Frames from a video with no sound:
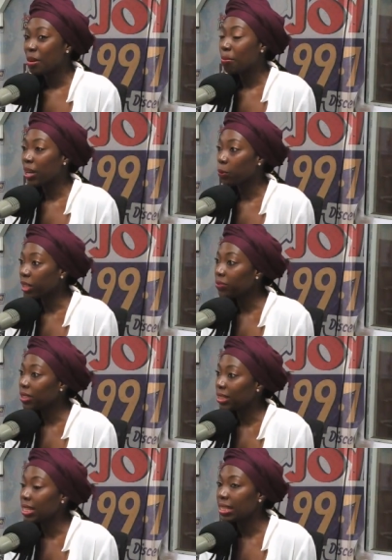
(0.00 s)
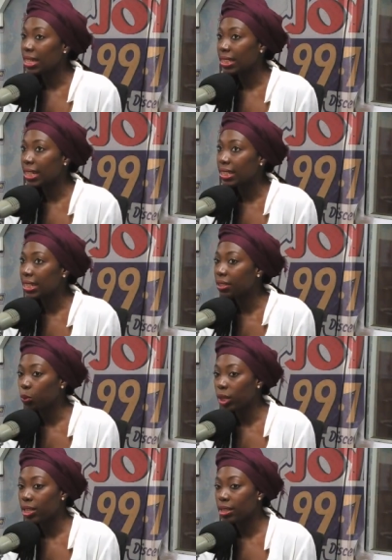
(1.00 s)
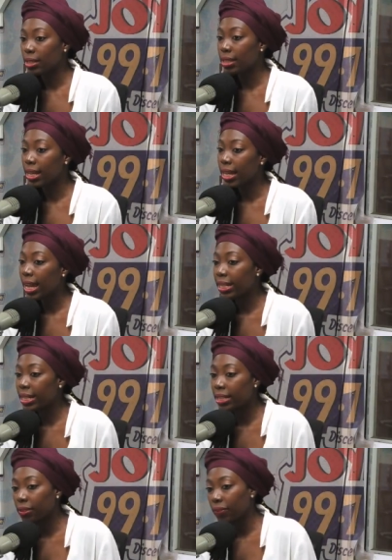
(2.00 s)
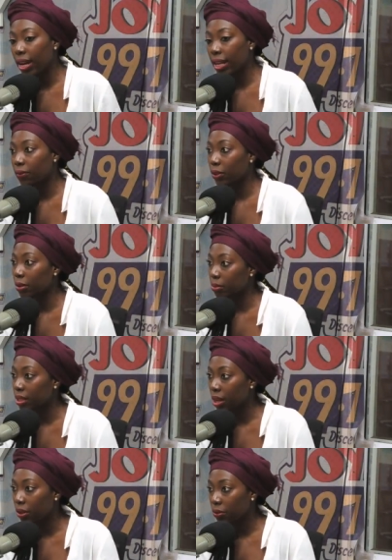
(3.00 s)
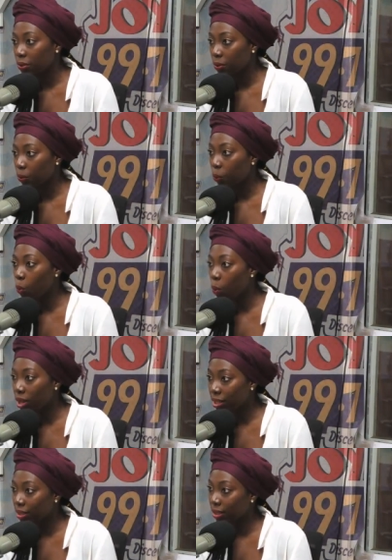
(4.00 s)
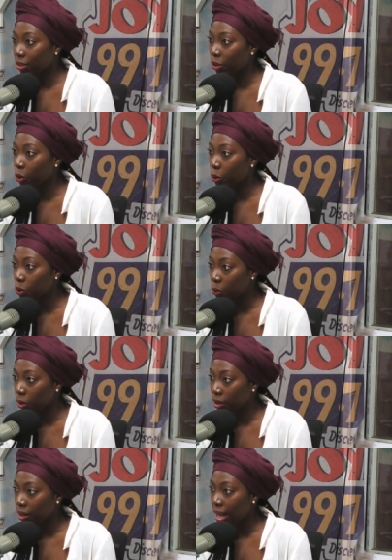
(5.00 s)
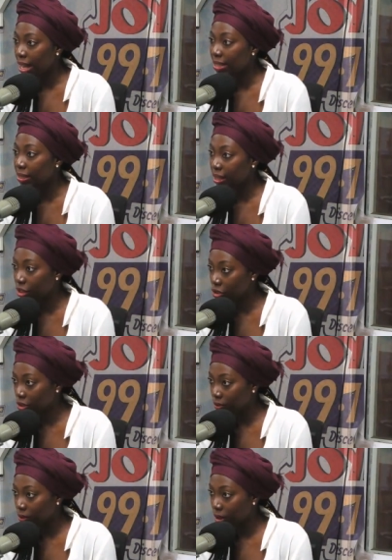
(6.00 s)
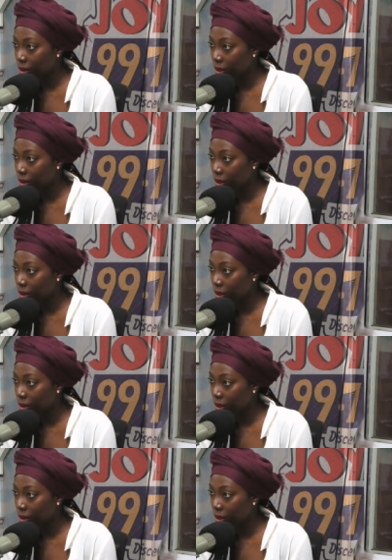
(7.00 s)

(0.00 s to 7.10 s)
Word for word: But one of the things that they did was they identified for themselves what their goals were as a nation.